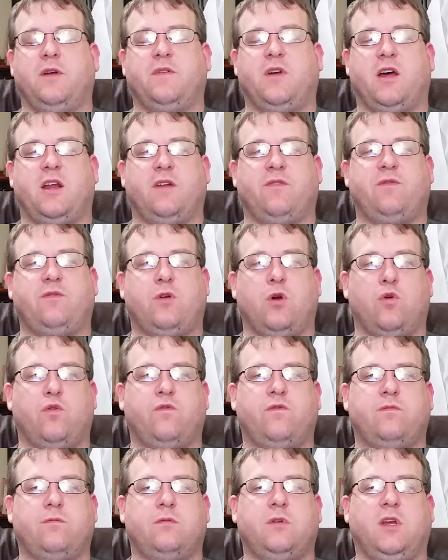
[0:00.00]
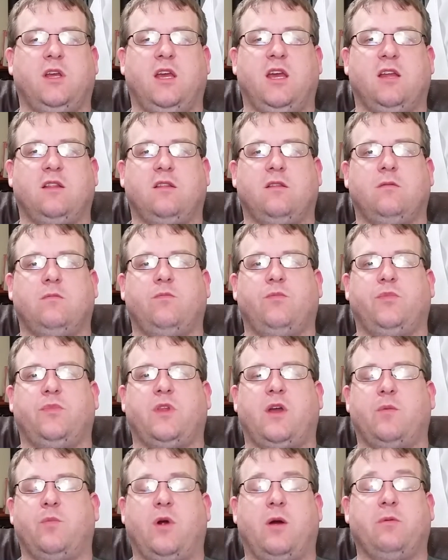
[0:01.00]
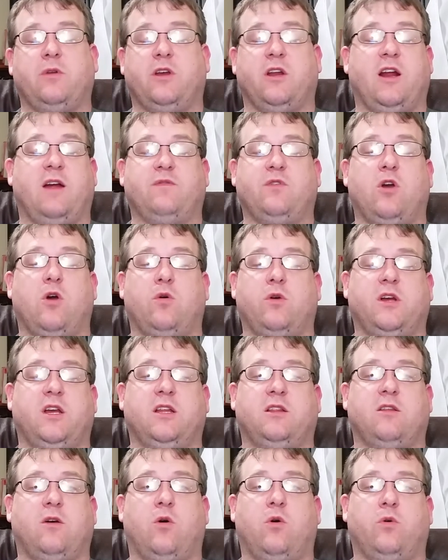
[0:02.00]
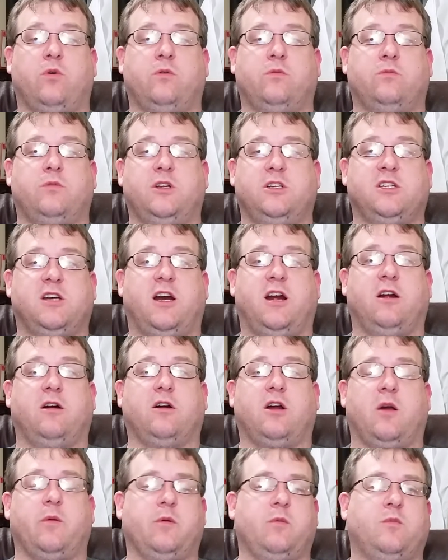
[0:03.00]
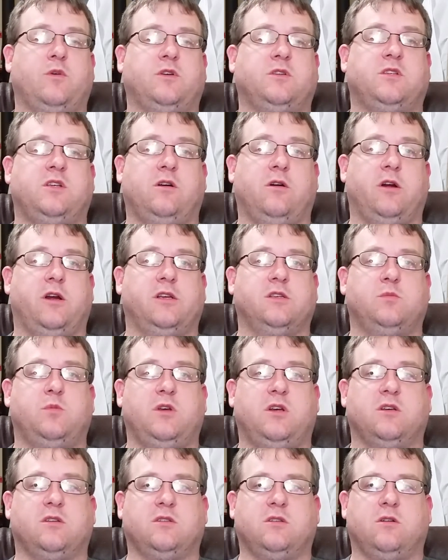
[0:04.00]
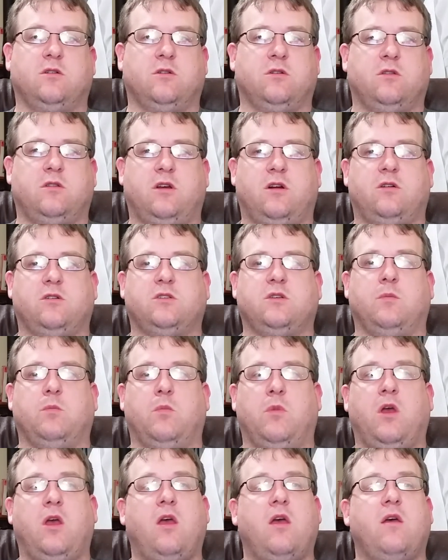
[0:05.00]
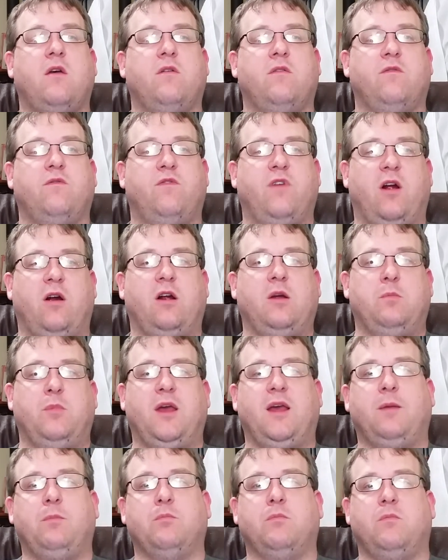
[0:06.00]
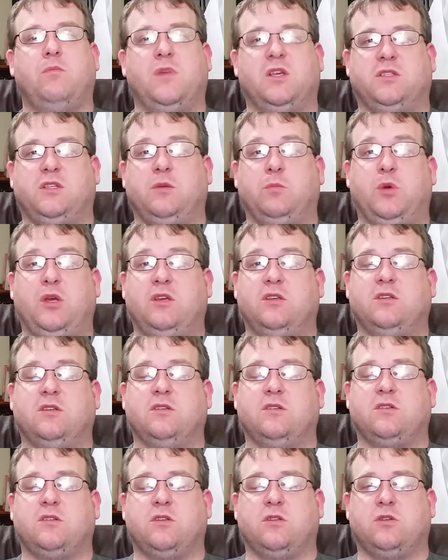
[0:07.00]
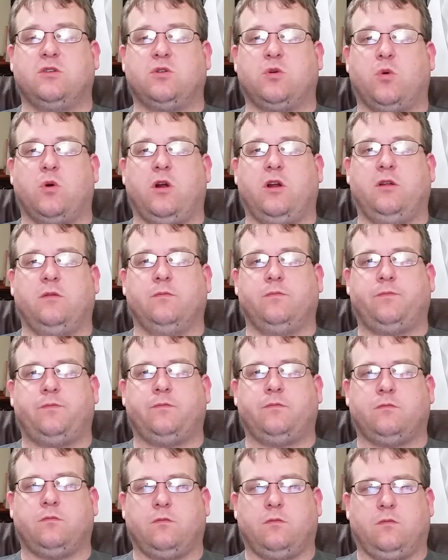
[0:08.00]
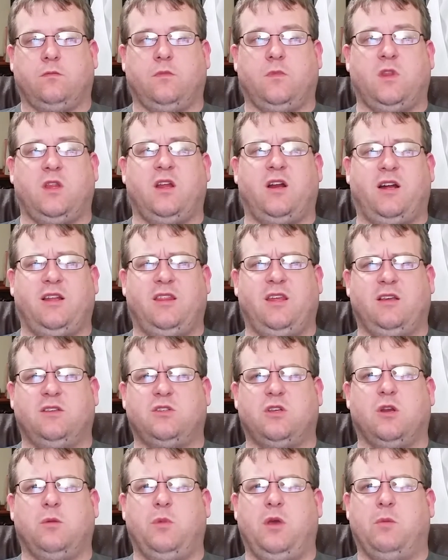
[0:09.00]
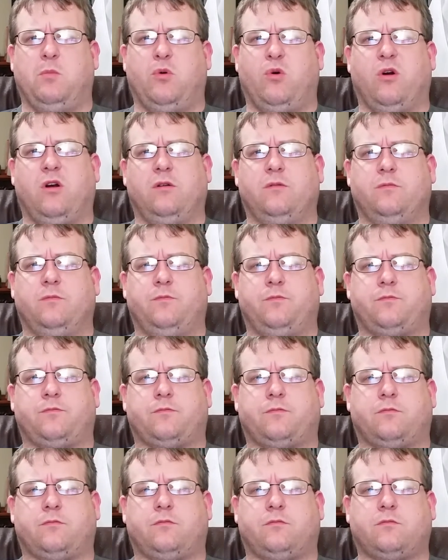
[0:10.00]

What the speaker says: I gotta go and get. I'm probably gonna have to go and get the whole entire comic book series, because there are some very big missing pieces to the story that I think is going to be important